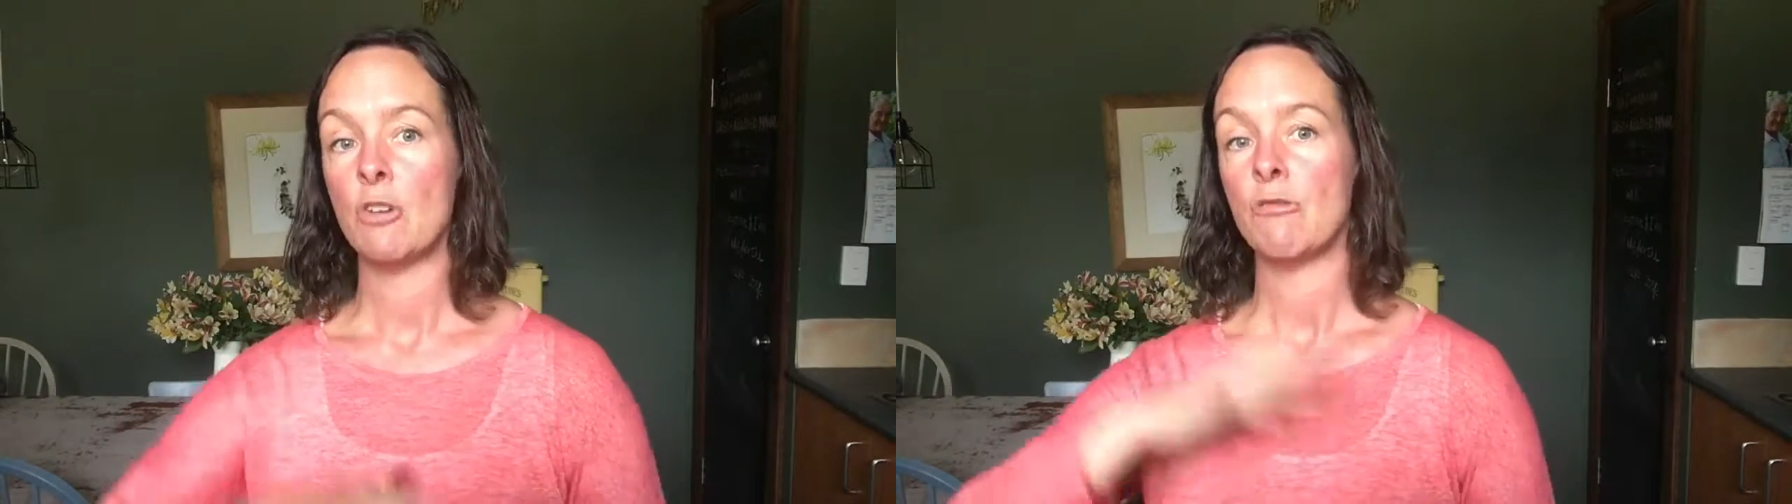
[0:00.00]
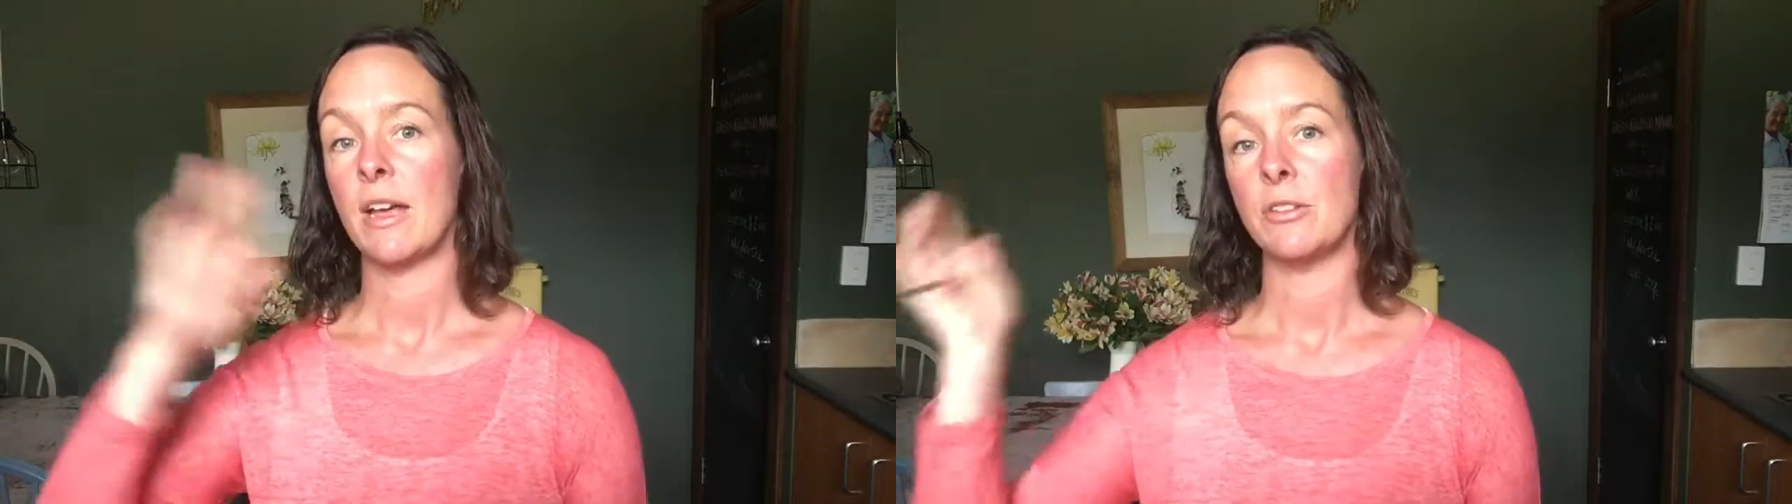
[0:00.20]

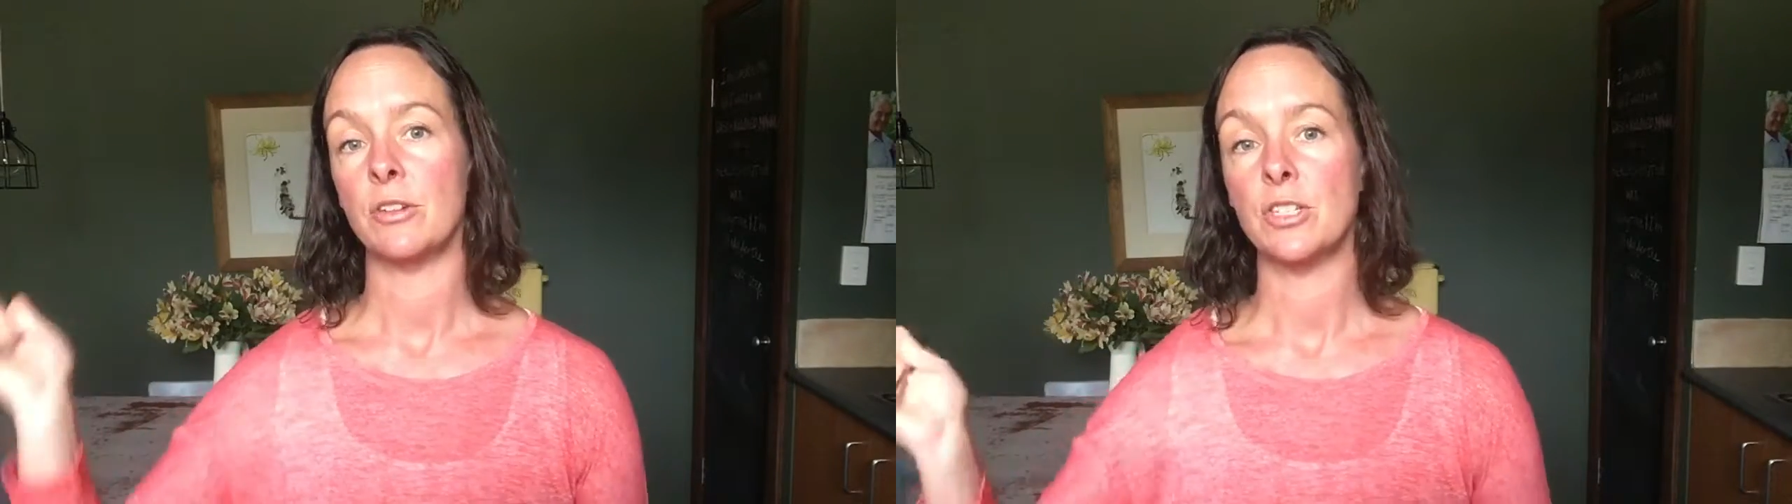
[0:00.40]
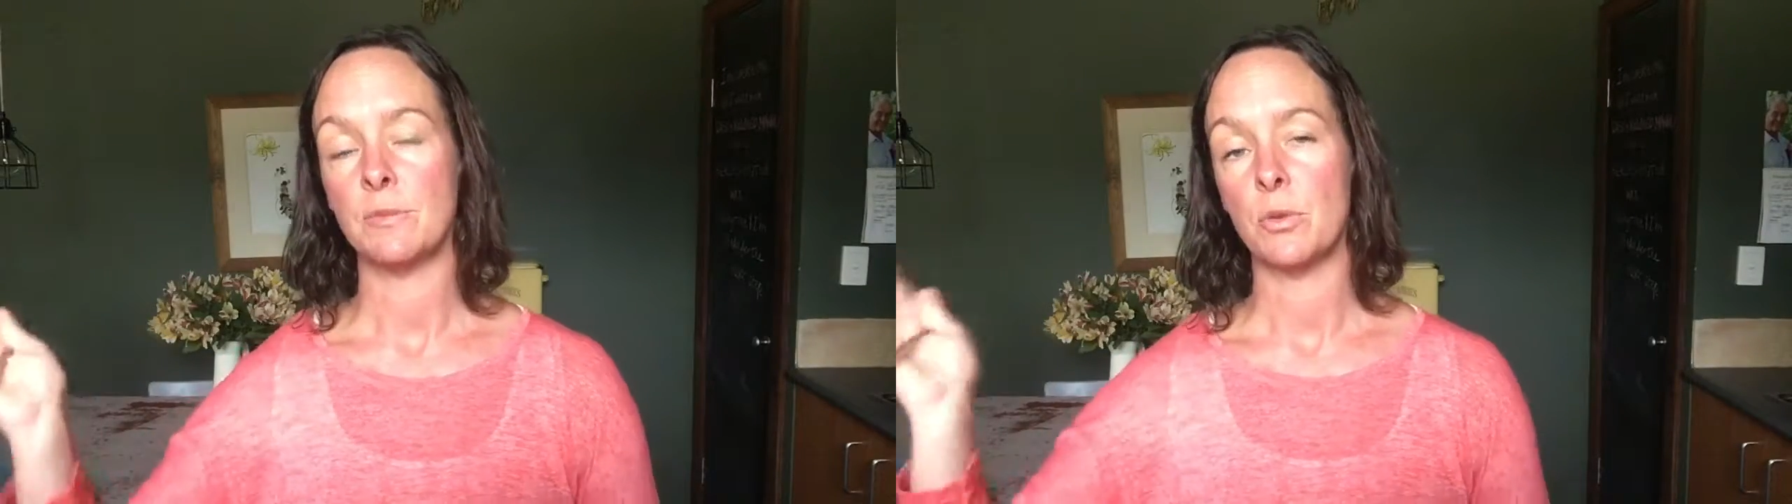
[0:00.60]
right
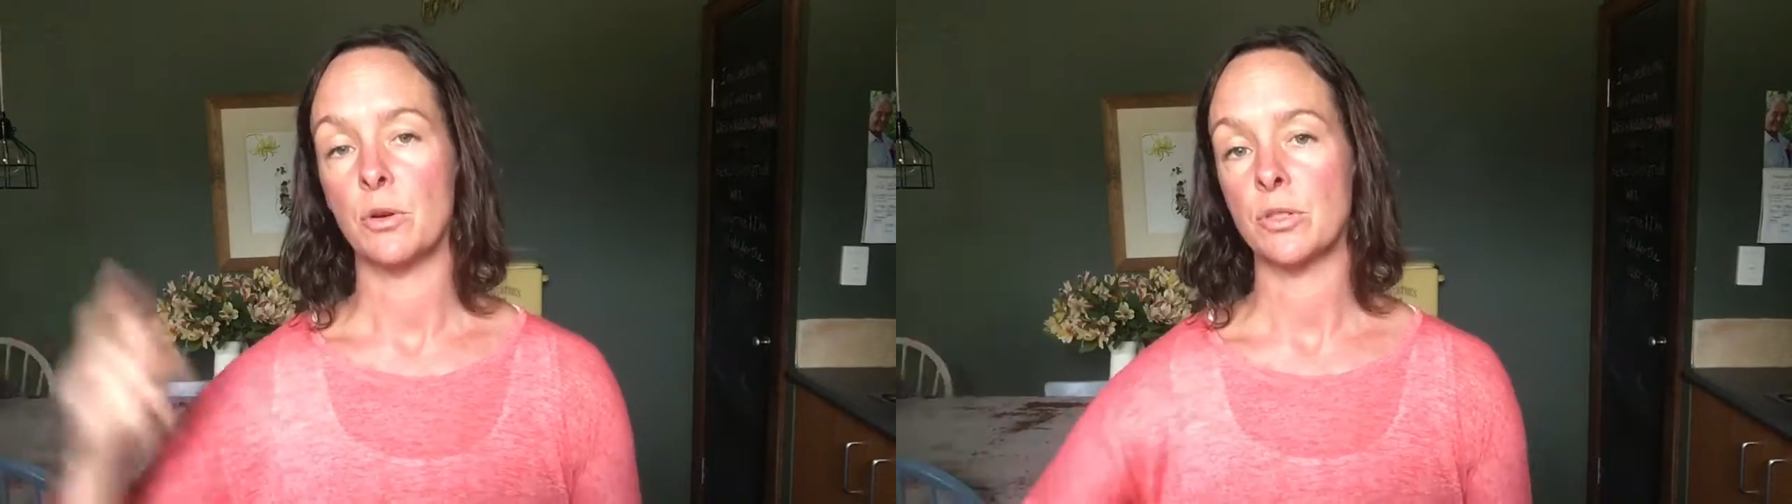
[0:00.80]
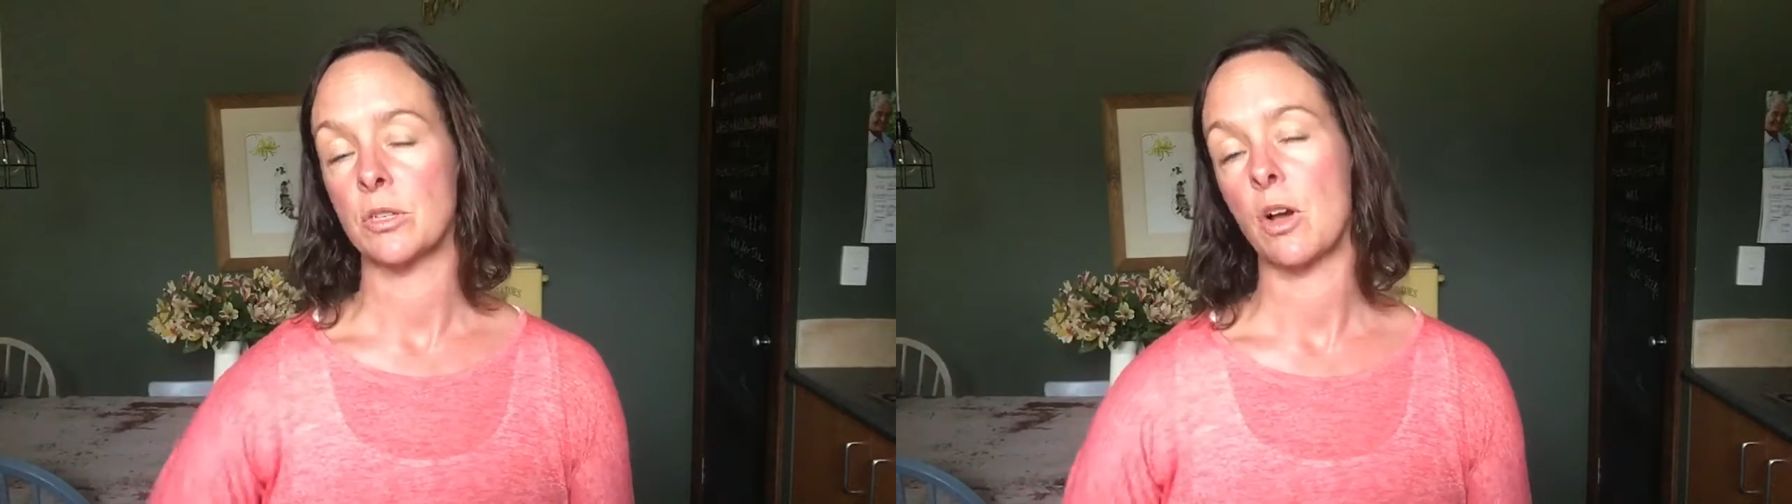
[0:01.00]
through to
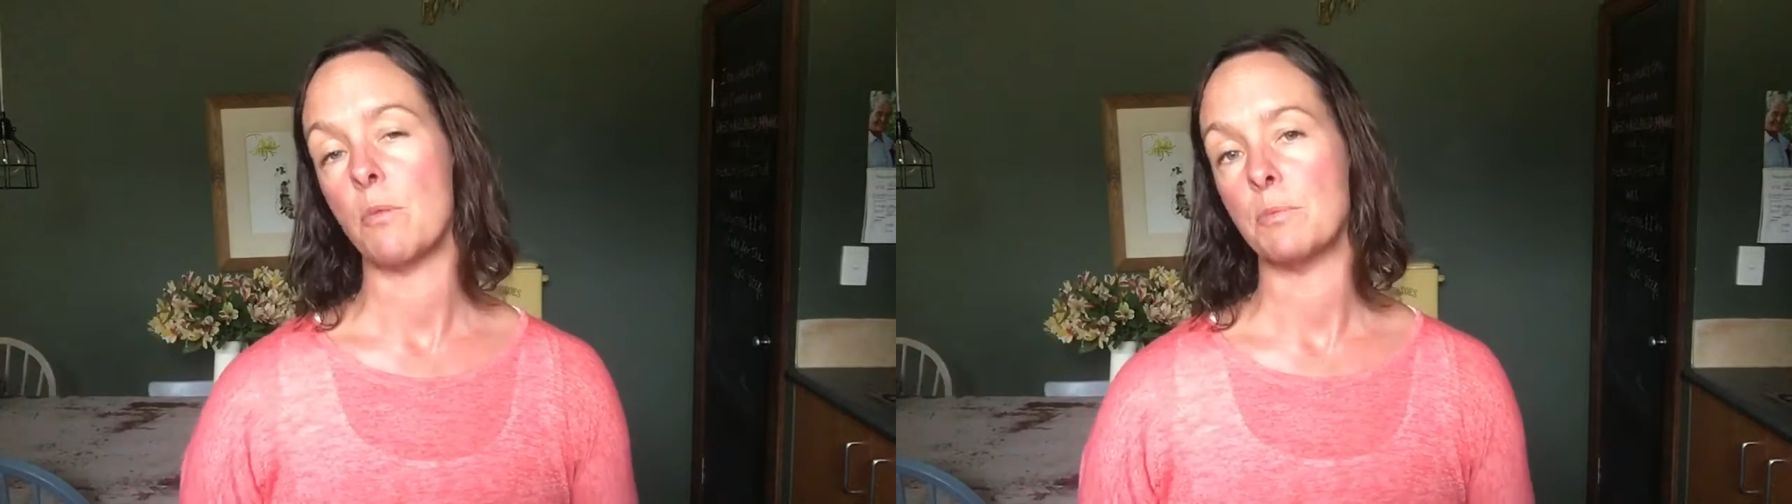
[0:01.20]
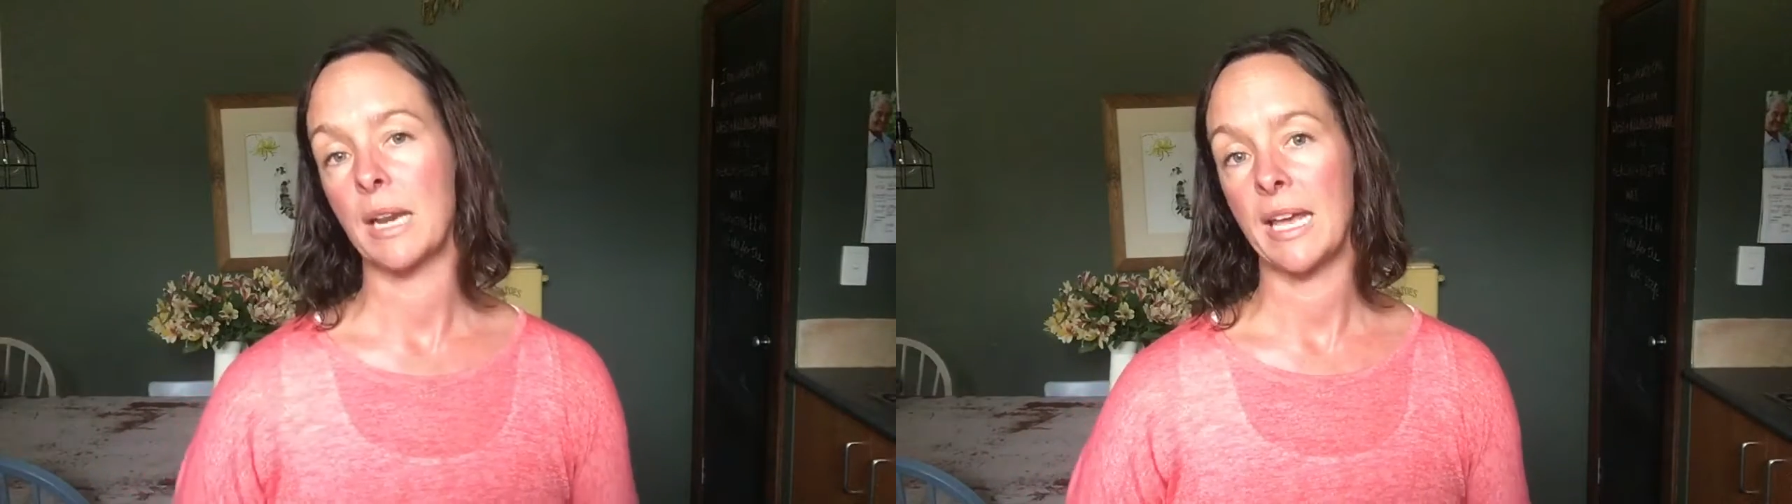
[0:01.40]
more sort of
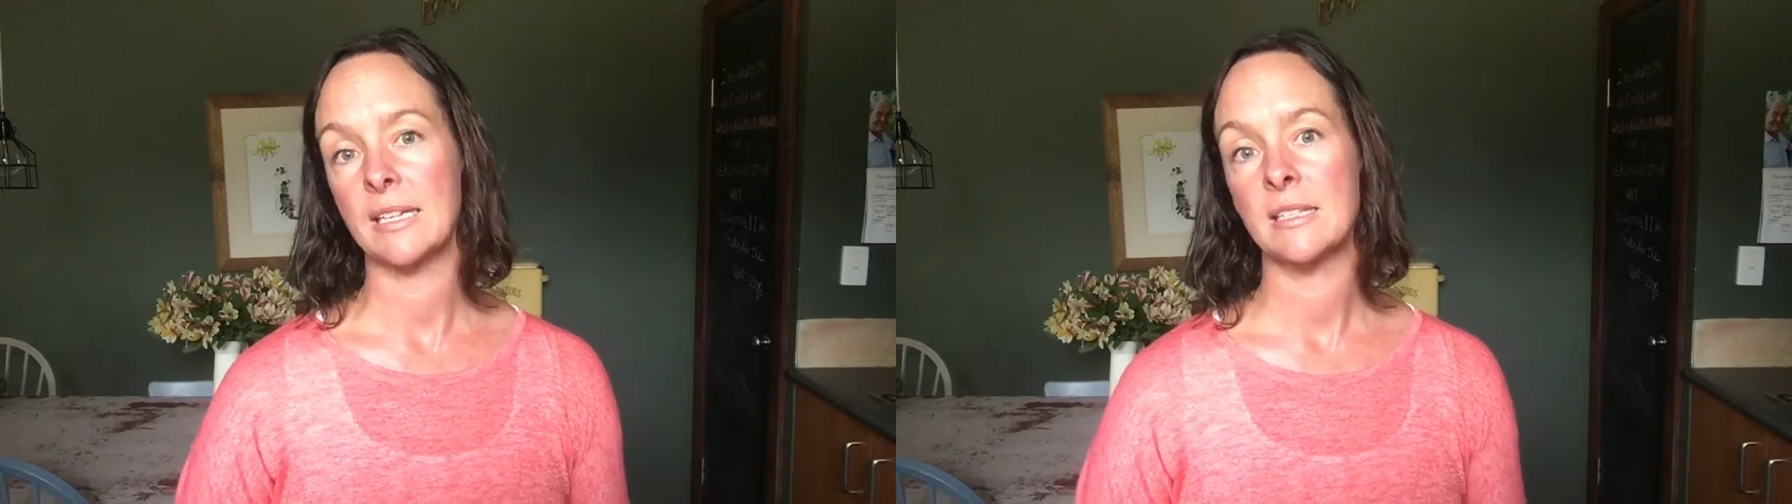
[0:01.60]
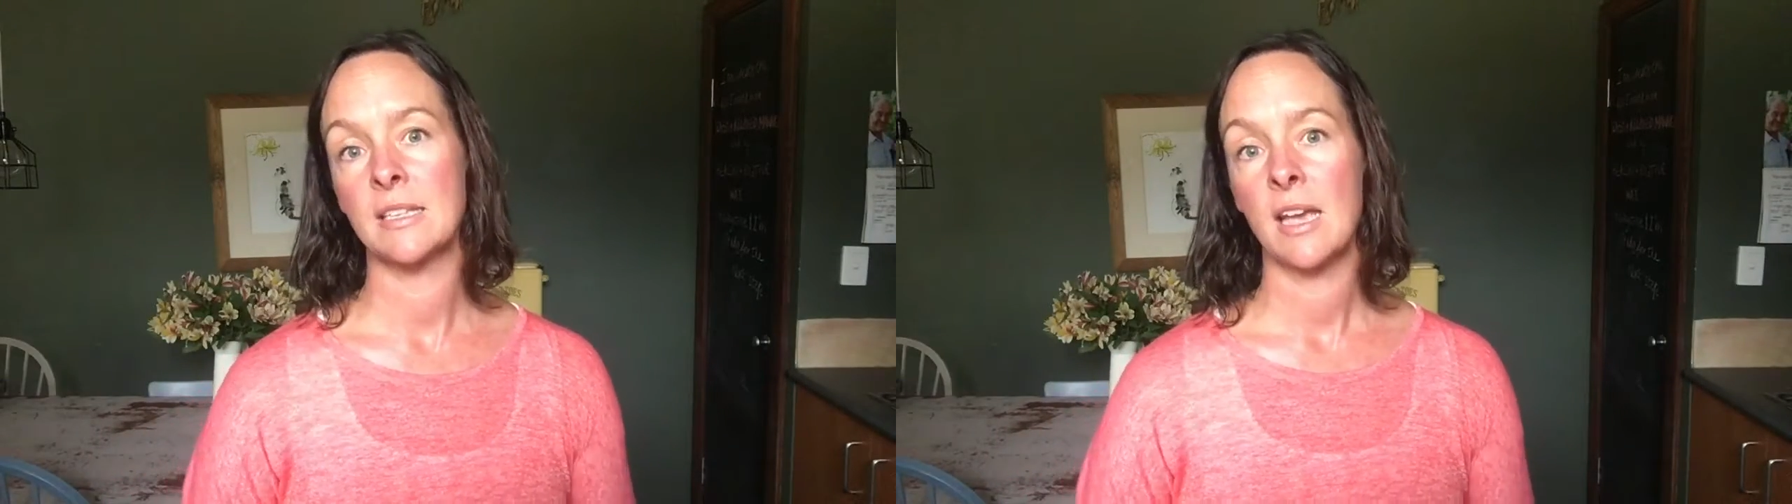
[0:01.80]

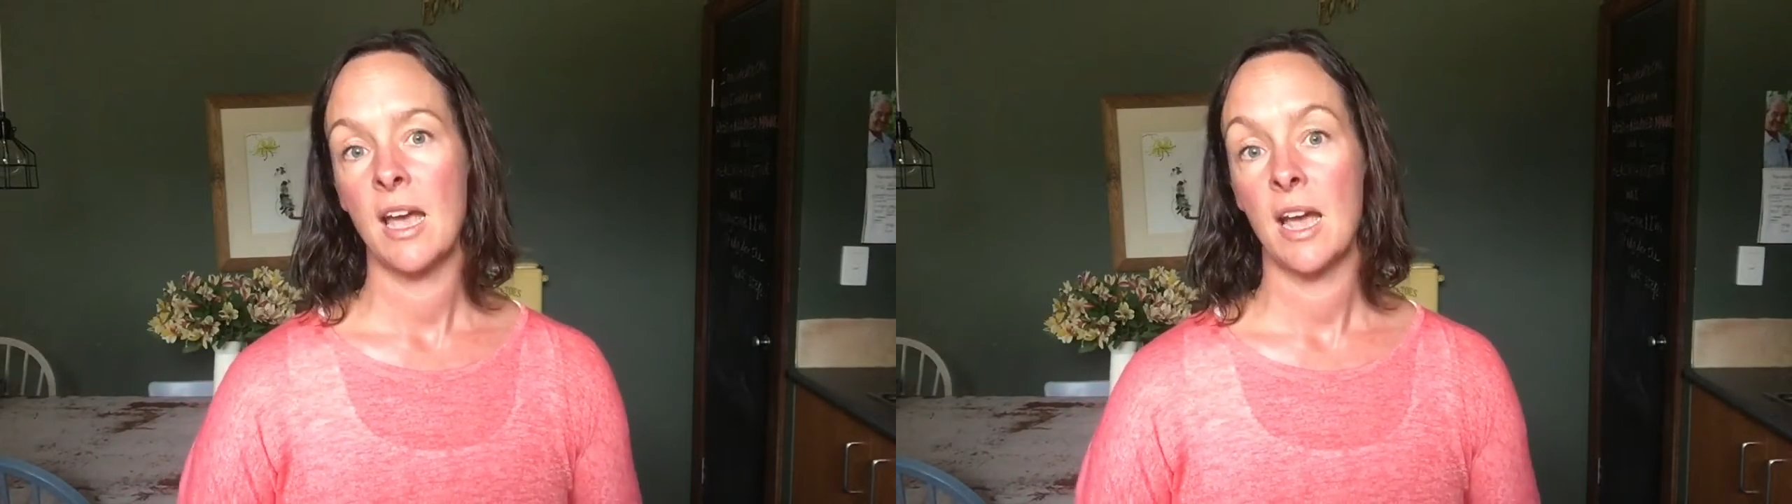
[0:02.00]
complex